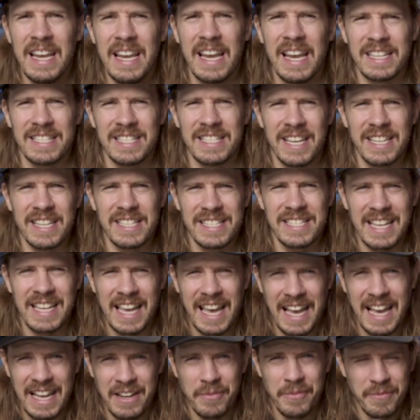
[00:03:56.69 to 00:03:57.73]
It's nice to
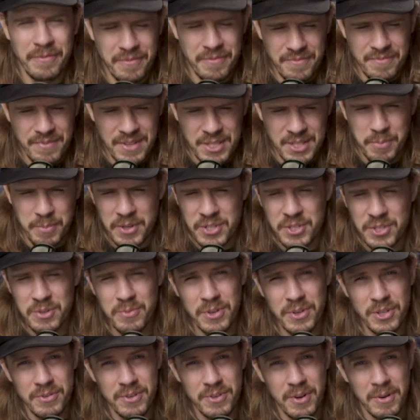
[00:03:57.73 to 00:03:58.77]
kind of, especially
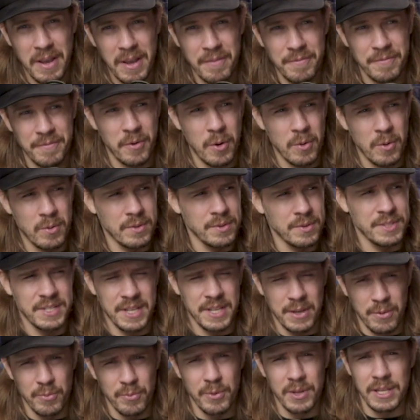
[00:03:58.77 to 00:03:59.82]
when you don't have vocals,
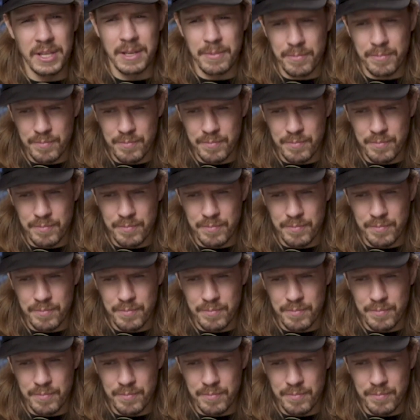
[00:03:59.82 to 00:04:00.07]
it really